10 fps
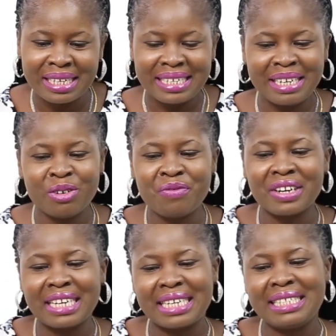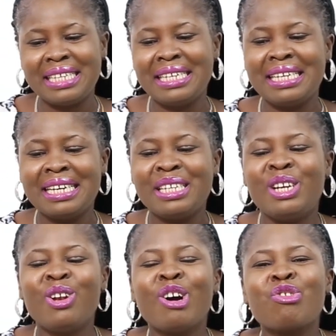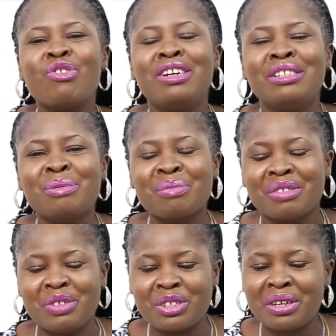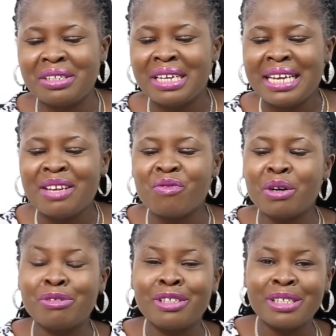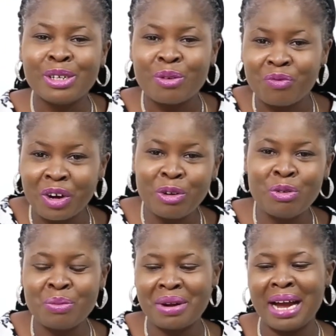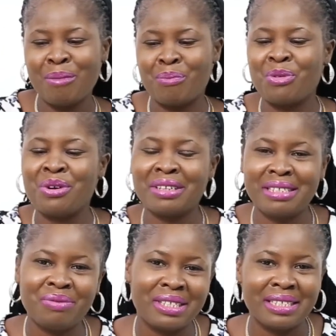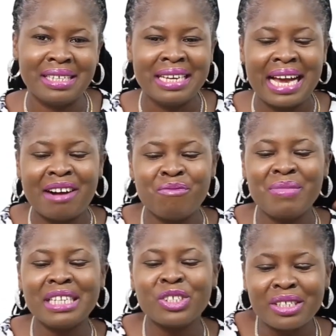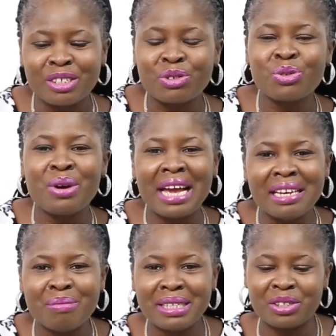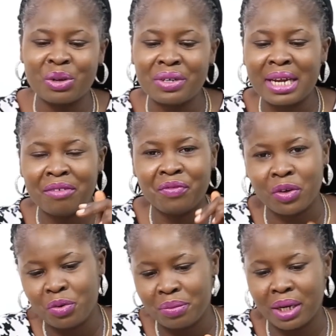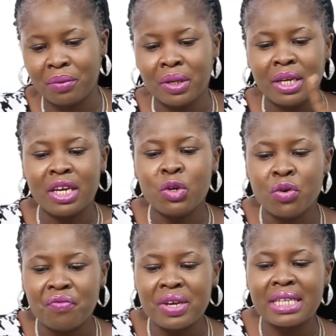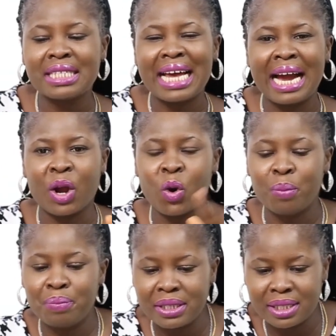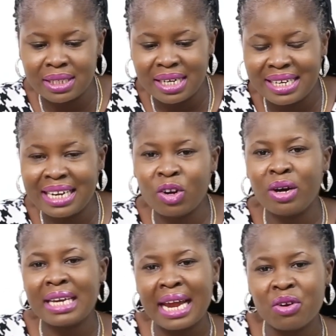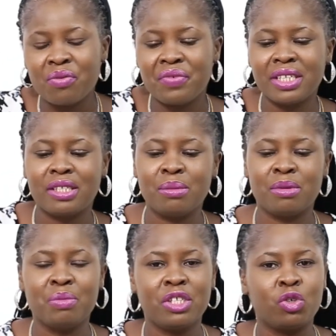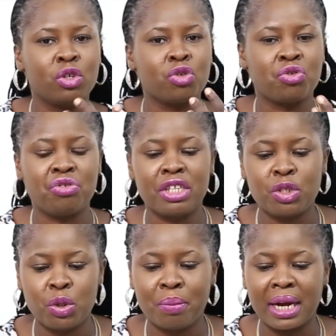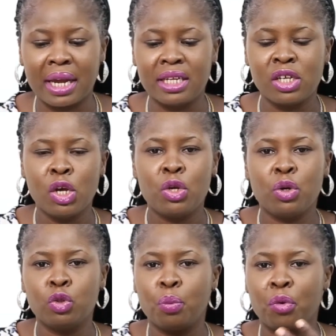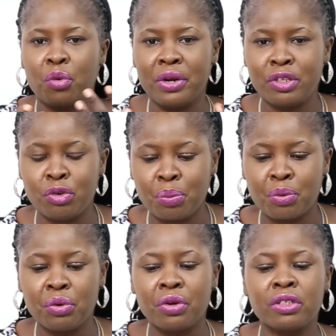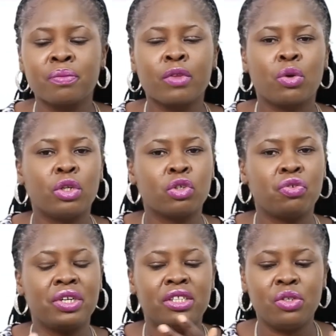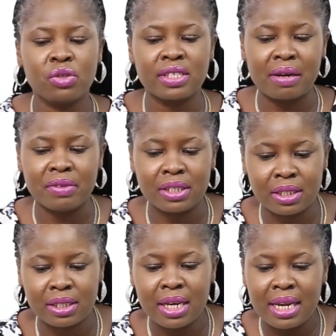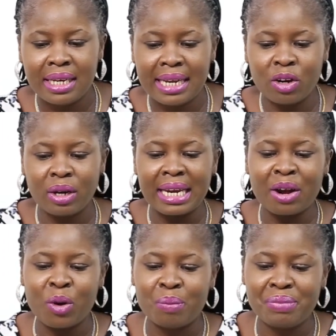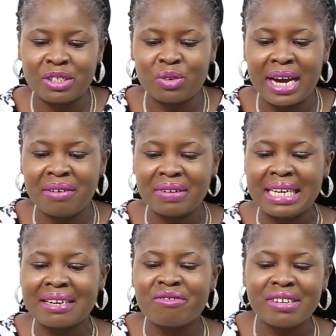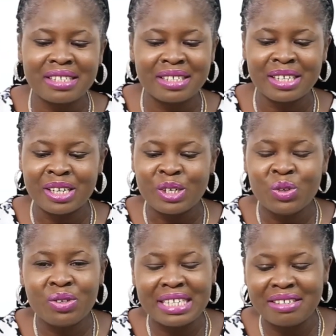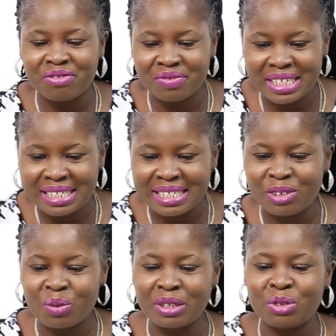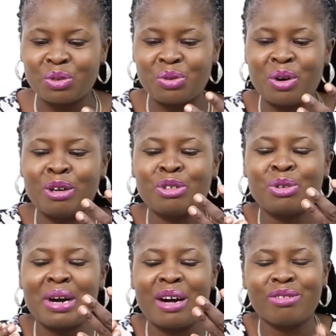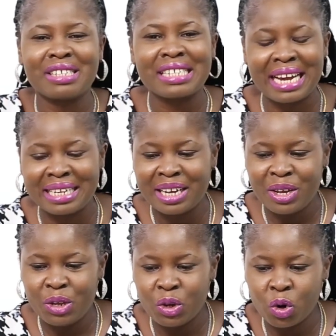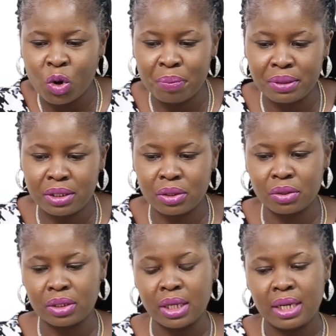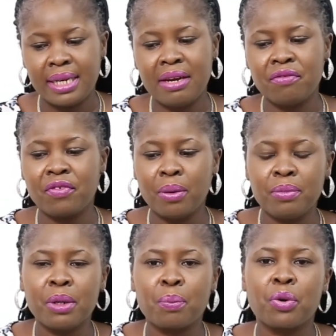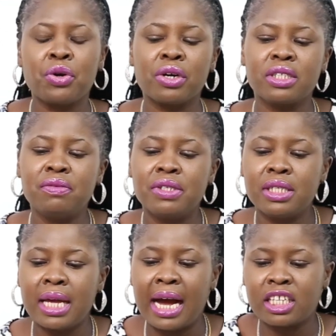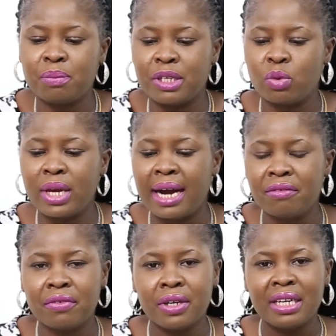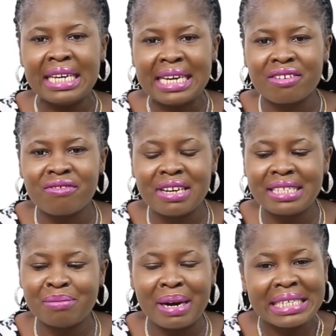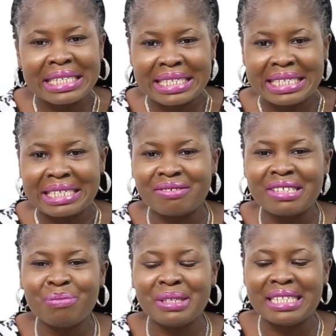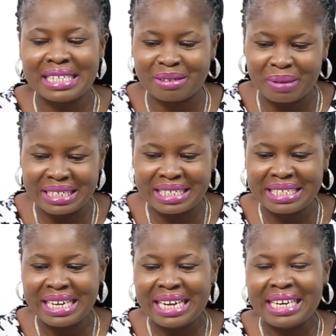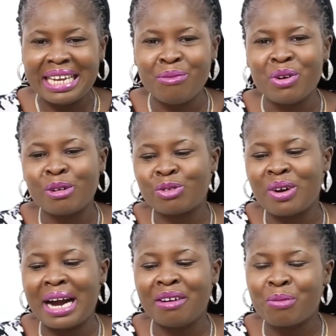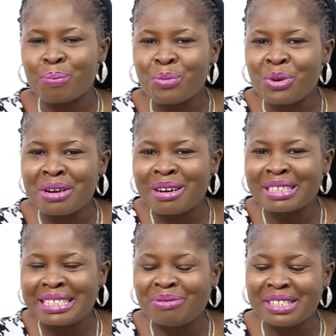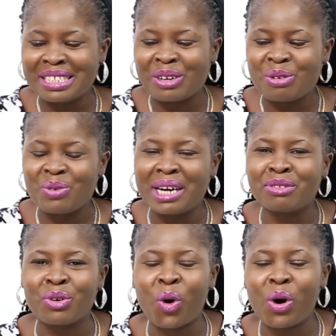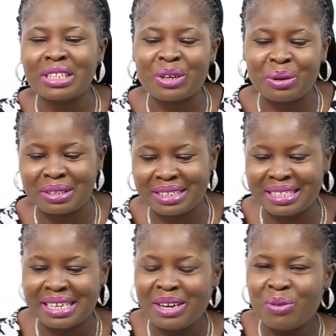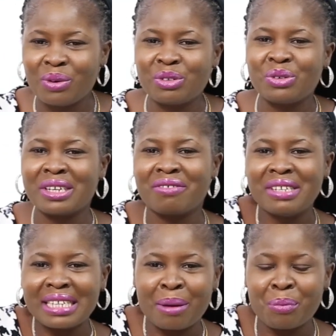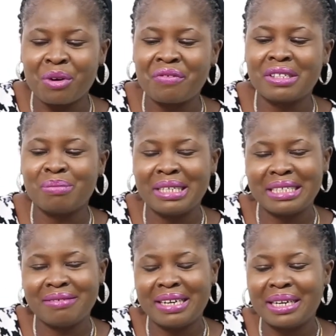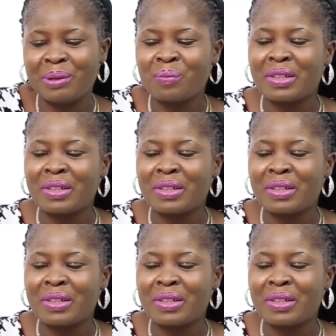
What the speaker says: Then don't forget, I said the long run return involves volume and productivity. I've mentioned the two elements under volume now: innovate and compete. Then under innovate, it means you want to create new market, you want to create new products, you want to create new services. Then under compete, you have increase usage rates, you want to also outshine your competitors. Then from the productivity aspect, we have increase margin, increase business margin. Then we also have productivity, we have to cut costs, we want to increase our profit margin rather.